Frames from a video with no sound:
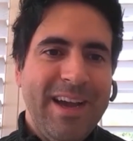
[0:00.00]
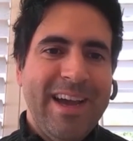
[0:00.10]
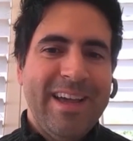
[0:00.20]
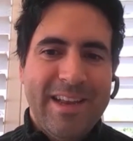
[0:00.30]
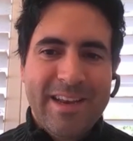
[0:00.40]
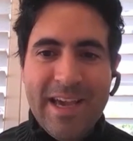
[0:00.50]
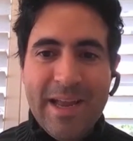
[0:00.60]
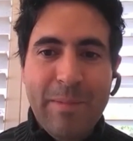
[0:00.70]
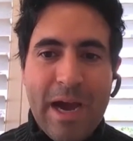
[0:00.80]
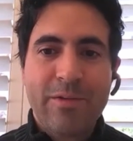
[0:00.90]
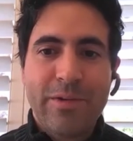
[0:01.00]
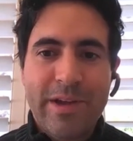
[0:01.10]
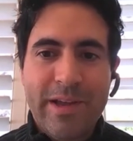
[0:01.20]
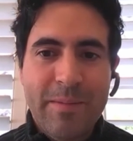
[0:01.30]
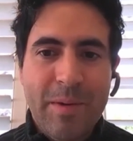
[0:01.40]
And then Ken
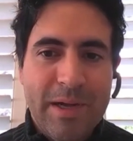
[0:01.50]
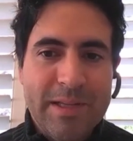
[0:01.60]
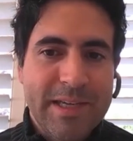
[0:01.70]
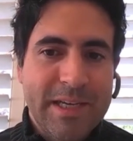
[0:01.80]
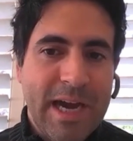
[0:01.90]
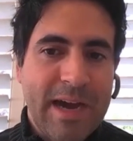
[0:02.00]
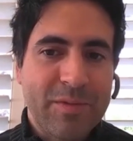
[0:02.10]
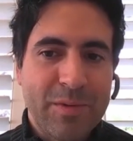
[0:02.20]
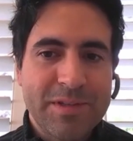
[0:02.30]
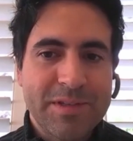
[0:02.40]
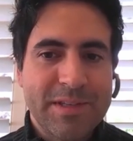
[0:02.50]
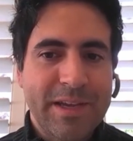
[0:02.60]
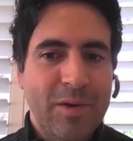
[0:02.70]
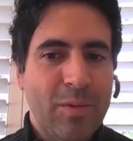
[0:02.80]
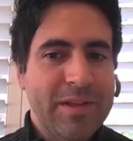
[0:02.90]
McElroy came up on stage afterwards. Is
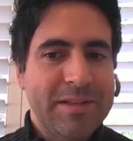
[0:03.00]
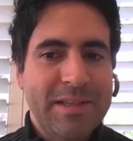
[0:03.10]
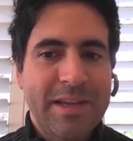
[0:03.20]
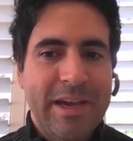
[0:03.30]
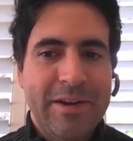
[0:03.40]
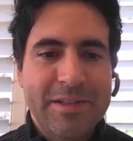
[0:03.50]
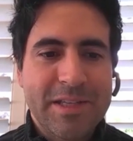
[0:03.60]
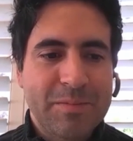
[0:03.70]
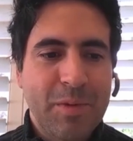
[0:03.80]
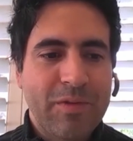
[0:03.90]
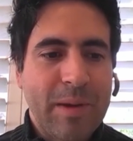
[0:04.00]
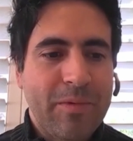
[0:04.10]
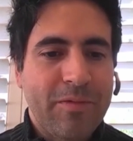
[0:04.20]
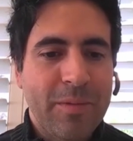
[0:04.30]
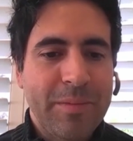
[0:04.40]
like, one of the syndicators that spoke right
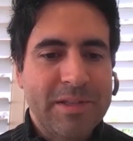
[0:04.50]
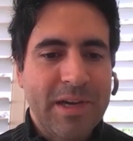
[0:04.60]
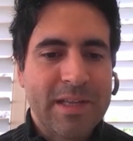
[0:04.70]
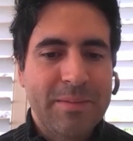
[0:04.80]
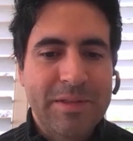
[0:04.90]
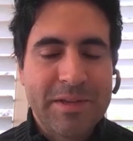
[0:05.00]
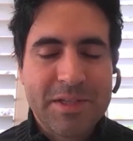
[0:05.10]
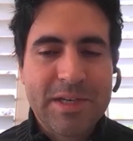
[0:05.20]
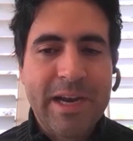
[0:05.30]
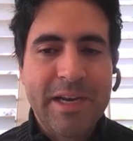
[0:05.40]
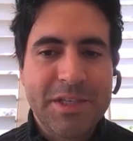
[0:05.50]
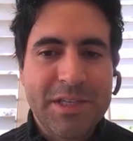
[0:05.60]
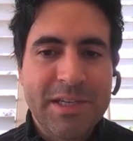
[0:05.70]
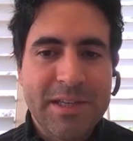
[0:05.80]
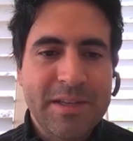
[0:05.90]
before me talked about the
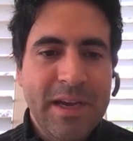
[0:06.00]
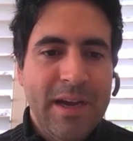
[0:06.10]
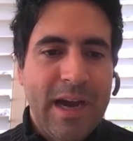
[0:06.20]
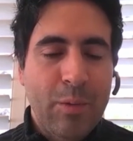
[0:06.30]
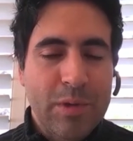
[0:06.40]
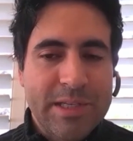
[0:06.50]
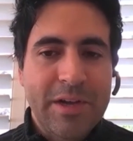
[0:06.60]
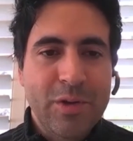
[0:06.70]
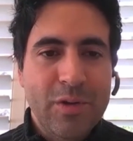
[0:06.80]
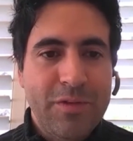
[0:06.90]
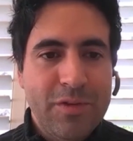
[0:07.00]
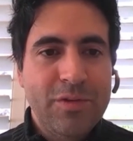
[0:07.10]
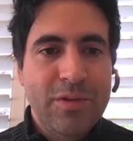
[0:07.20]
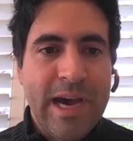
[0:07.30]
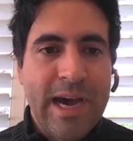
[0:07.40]
strategy. And I will tell you, if you
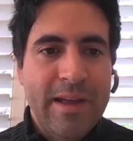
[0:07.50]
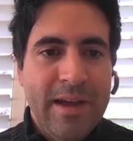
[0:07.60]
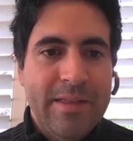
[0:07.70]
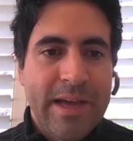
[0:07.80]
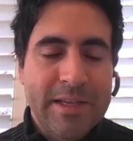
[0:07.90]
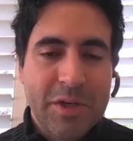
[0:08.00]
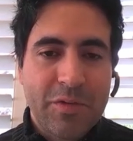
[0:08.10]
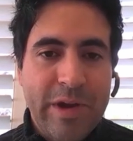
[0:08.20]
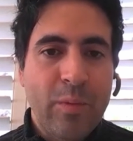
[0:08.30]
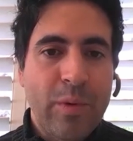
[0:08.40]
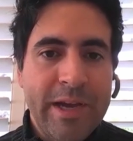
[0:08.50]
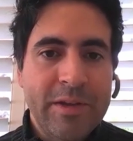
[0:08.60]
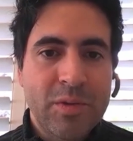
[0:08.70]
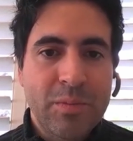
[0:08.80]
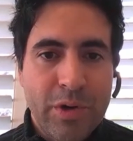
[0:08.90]
do that, that is a great
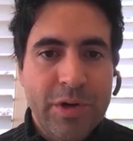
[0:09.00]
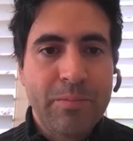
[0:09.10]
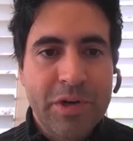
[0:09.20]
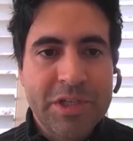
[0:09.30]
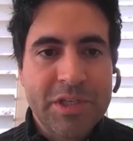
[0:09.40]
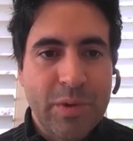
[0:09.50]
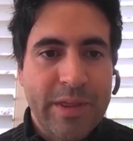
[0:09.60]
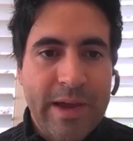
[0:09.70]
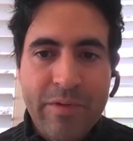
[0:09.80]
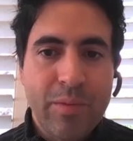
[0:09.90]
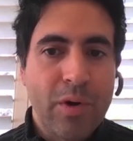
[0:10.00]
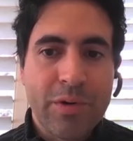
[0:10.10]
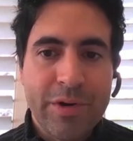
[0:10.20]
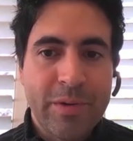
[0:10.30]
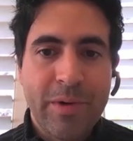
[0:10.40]
way to burn bridges with every
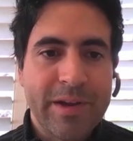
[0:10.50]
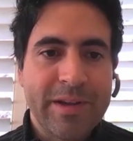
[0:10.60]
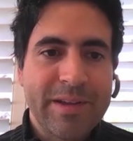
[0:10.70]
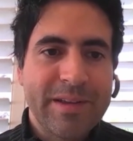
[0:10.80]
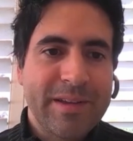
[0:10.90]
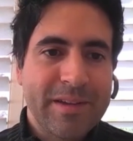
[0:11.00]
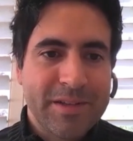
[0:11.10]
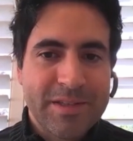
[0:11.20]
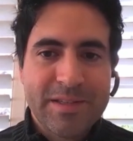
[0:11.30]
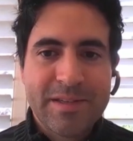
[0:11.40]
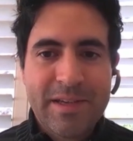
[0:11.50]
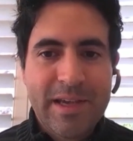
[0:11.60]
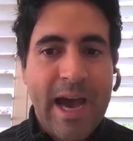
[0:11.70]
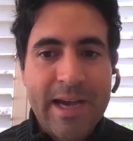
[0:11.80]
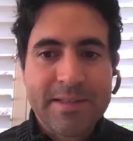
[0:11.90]
broker in your market. Because
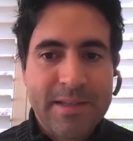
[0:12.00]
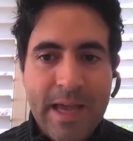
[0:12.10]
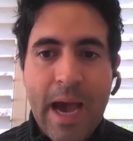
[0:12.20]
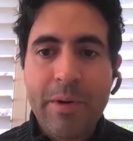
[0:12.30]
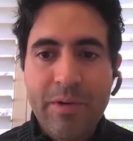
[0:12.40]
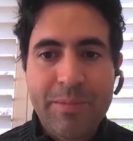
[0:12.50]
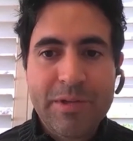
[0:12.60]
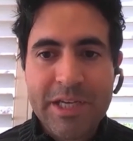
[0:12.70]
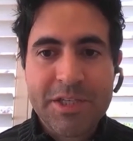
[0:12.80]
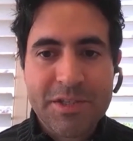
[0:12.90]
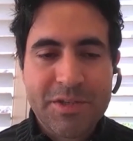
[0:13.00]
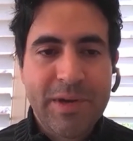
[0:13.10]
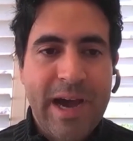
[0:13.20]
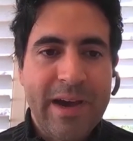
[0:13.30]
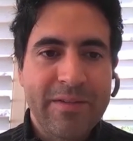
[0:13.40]
he asked, like, how many reputations do you
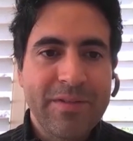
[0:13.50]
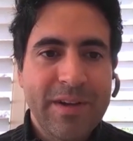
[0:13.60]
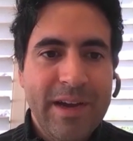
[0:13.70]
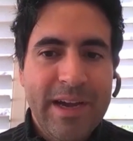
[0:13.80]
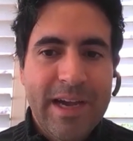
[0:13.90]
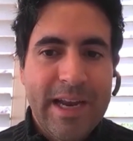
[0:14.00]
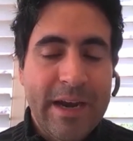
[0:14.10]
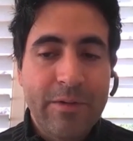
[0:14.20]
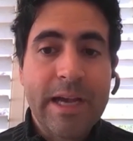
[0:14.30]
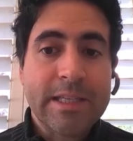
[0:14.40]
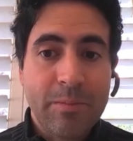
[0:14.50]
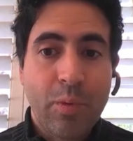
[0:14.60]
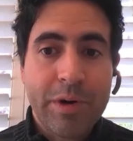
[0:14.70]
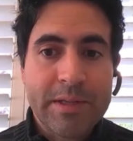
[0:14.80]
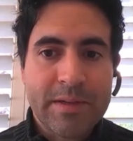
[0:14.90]
have? And I didn't realize the
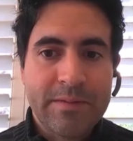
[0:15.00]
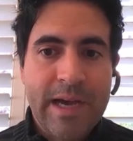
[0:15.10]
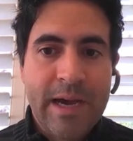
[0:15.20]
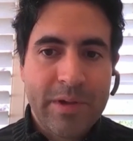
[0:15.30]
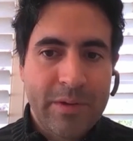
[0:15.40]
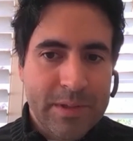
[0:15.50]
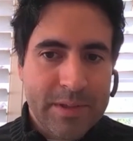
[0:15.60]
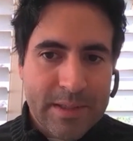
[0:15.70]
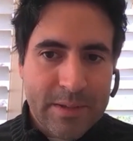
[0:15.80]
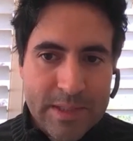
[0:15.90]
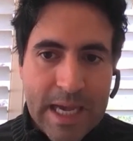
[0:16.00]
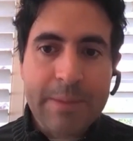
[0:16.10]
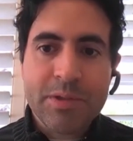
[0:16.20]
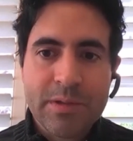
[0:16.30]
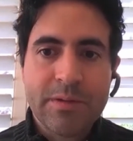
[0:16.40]
importance of that, but he was
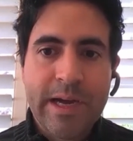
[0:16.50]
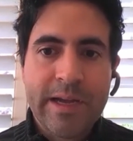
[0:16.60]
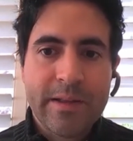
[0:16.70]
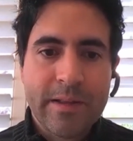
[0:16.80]
absolutely right.